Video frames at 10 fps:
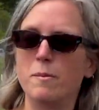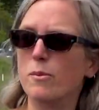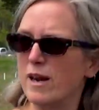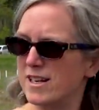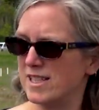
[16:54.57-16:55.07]

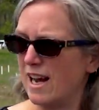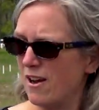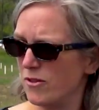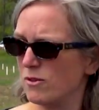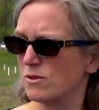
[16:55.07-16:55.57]
break
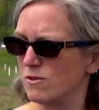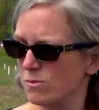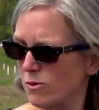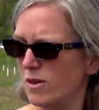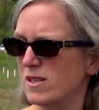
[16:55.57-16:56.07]
down those
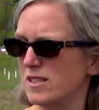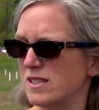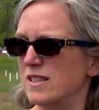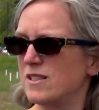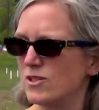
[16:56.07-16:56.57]
oospores
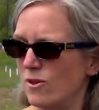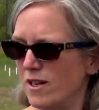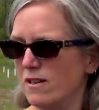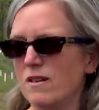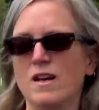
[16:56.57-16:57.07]
in the
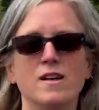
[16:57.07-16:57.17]
soil.